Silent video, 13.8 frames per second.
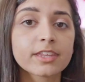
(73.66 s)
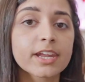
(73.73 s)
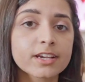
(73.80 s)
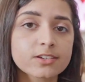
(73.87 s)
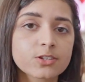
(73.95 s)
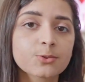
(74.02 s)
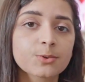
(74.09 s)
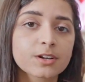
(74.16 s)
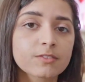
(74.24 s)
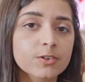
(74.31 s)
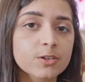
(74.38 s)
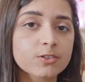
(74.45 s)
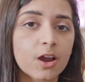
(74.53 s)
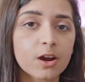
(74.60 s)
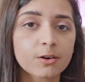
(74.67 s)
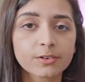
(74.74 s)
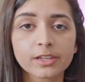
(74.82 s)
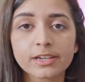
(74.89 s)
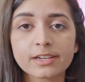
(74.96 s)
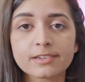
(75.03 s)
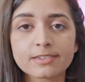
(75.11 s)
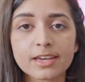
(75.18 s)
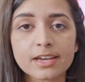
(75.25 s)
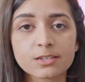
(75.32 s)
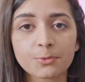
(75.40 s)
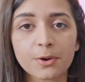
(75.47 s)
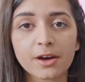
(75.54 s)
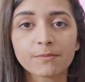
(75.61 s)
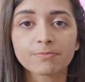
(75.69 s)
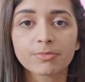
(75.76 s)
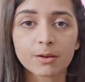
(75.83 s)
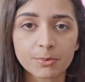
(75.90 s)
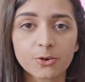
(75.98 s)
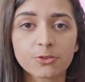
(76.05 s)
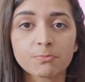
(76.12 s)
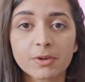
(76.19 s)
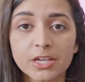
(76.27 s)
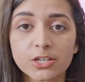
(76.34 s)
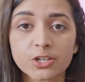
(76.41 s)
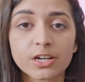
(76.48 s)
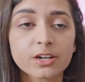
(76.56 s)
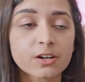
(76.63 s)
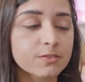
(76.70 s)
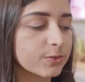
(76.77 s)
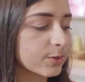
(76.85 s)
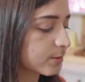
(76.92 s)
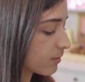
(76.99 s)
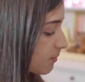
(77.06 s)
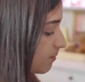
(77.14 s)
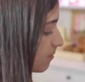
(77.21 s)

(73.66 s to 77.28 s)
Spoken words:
next 2 intervals are really easy as well. They're both major intervals.